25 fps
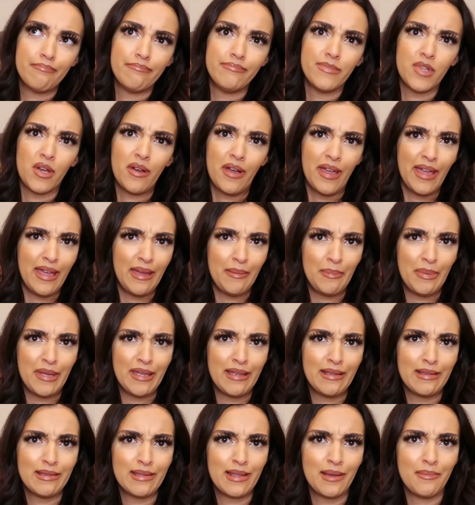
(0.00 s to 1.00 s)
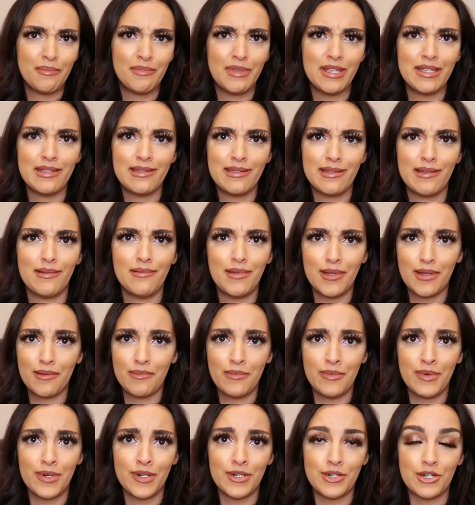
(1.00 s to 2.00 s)
not a hairpiece, that makes not like I'm
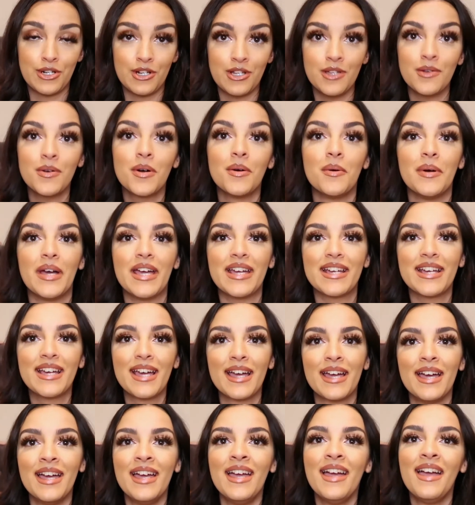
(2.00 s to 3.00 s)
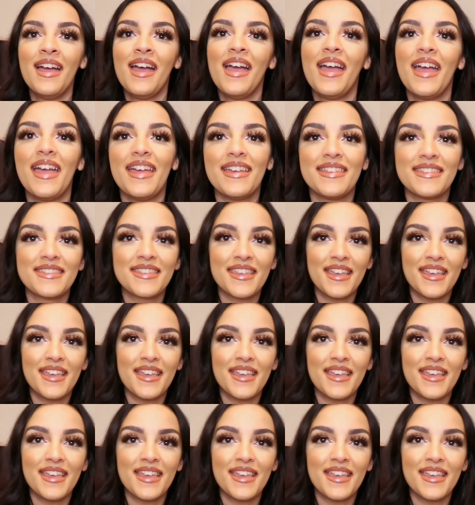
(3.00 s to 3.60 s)
about to show you a wig. It's